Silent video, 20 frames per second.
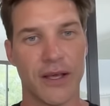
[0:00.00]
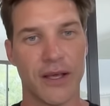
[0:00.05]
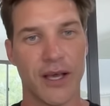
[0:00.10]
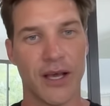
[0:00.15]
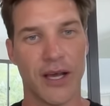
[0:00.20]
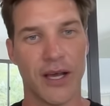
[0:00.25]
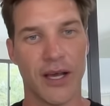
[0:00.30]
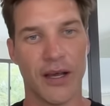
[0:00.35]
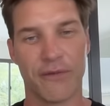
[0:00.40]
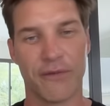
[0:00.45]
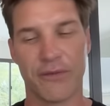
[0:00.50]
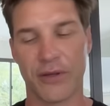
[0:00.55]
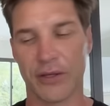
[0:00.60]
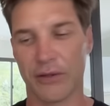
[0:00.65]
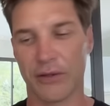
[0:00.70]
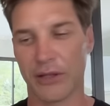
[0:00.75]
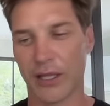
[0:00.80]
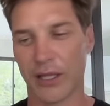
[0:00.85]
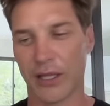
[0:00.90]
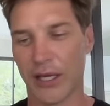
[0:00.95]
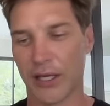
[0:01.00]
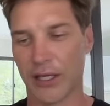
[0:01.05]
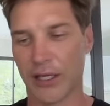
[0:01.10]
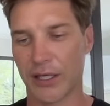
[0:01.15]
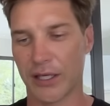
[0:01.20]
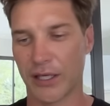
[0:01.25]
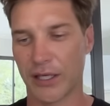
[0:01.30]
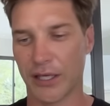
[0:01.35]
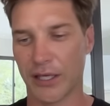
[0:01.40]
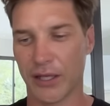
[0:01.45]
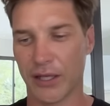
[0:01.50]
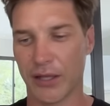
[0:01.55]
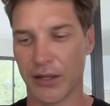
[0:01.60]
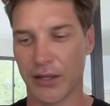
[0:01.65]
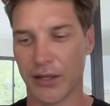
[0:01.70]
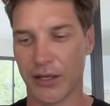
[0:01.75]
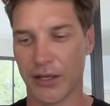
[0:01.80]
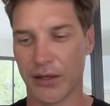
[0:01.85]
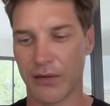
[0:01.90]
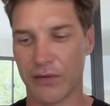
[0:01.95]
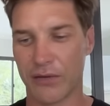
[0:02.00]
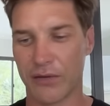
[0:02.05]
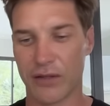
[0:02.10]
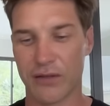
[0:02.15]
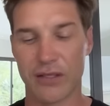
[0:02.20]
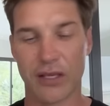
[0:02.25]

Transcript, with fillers: uh, I feel like there's there's